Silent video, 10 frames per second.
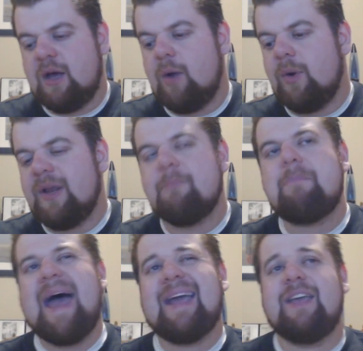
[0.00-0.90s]
We're going to
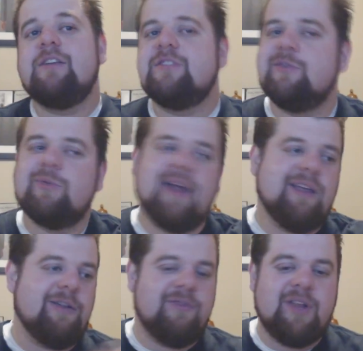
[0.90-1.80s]
get back into
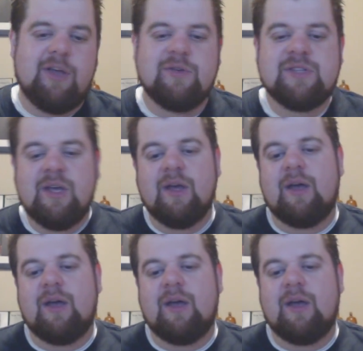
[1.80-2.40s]
regular videos.